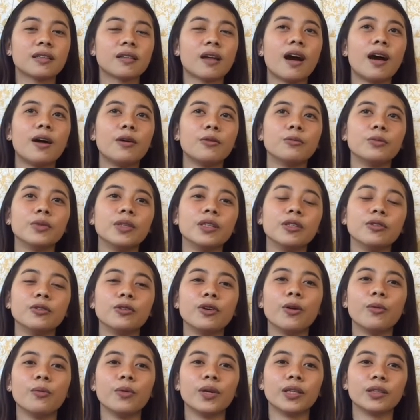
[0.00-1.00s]
how will you
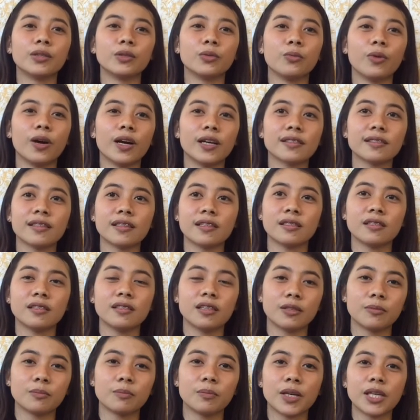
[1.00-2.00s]
going to assess
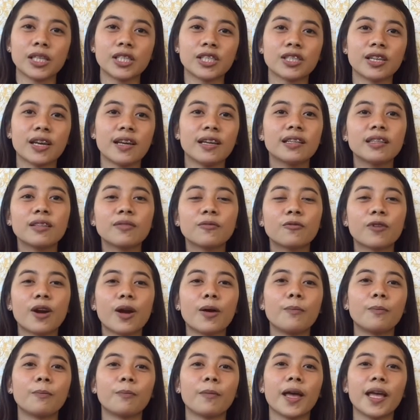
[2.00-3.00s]
that patient
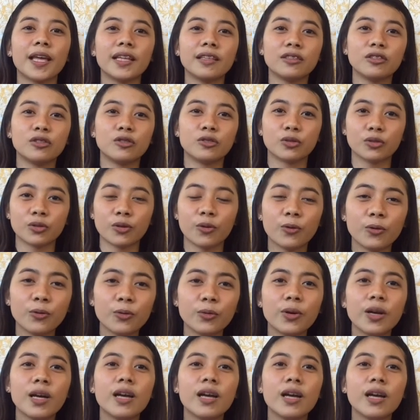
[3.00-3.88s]
from head to toe,